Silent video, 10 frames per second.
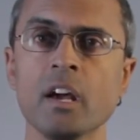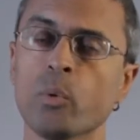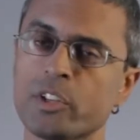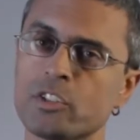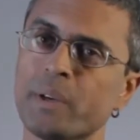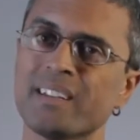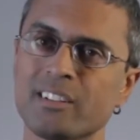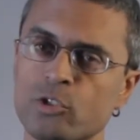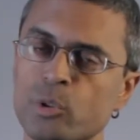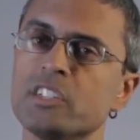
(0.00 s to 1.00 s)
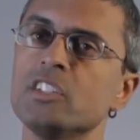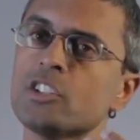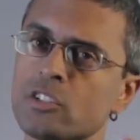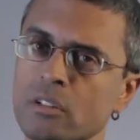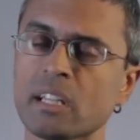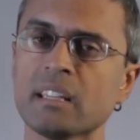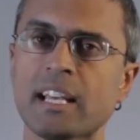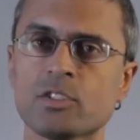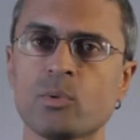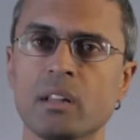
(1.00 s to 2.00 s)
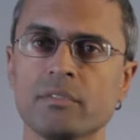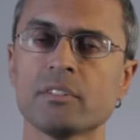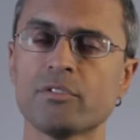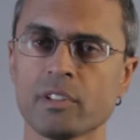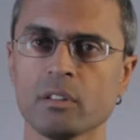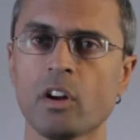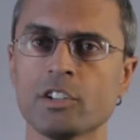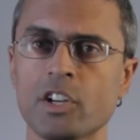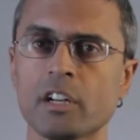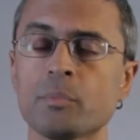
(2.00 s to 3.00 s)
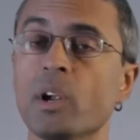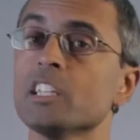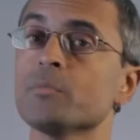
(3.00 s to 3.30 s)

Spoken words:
which has been traditionally less relevant for the large enterprise,